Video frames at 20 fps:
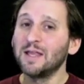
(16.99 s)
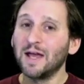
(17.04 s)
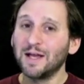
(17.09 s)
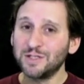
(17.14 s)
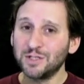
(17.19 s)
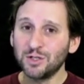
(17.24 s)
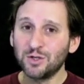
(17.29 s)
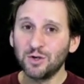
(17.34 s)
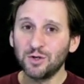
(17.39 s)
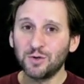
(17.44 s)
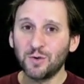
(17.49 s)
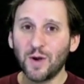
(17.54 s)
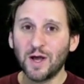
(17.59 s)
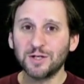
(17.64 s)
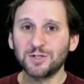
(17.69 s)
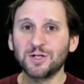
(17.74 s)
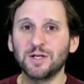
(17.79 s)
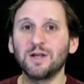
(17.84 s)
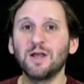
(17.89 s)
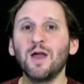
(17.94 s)
That's a good
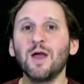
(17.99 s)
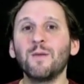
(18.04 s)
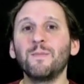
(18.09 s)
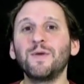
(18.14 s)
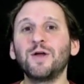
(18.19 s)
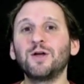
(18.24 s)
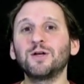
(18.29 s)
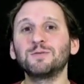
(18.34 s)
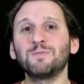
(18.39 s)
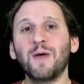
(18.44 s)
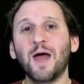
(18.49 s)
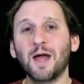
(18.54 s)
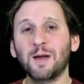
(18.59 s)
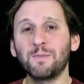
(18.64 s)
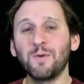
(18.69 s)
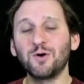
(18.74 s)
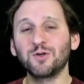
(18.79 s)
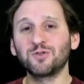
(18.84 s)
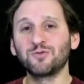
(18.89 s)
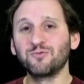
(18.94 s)
question because
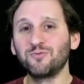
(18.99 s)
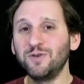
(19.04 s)
MacMost